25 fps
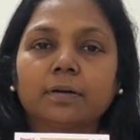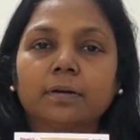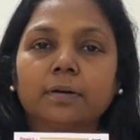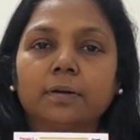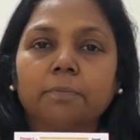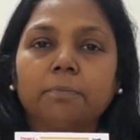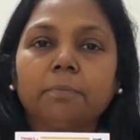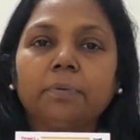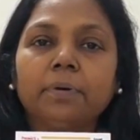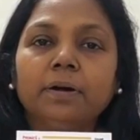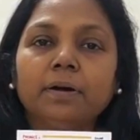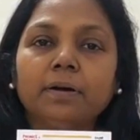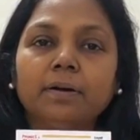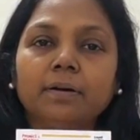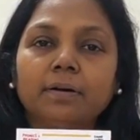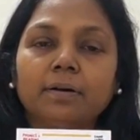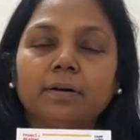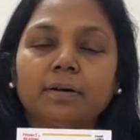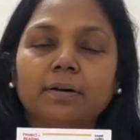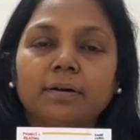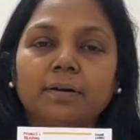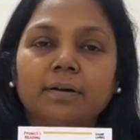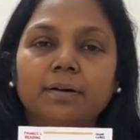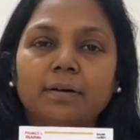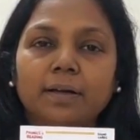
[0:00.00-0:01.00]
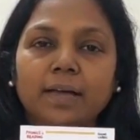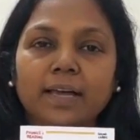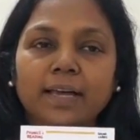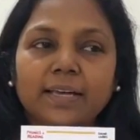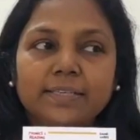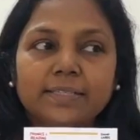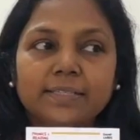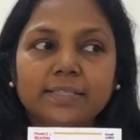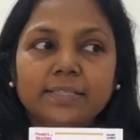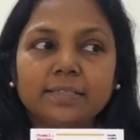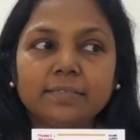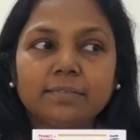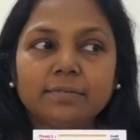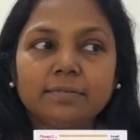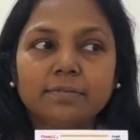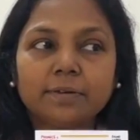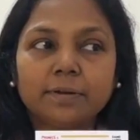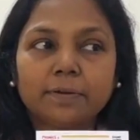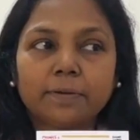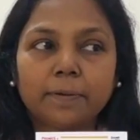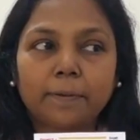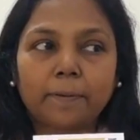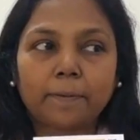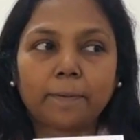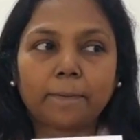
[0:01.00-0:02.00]
B as in
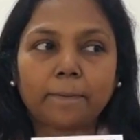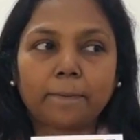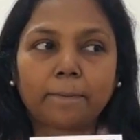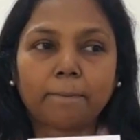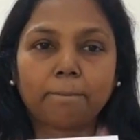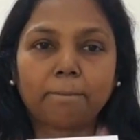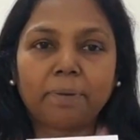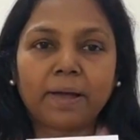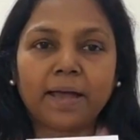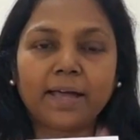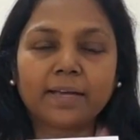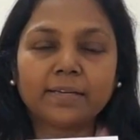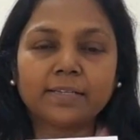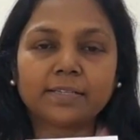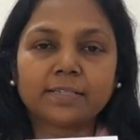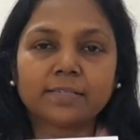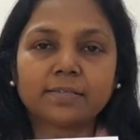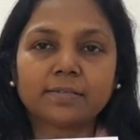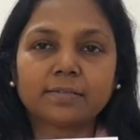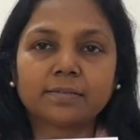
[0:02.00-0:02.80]
bat,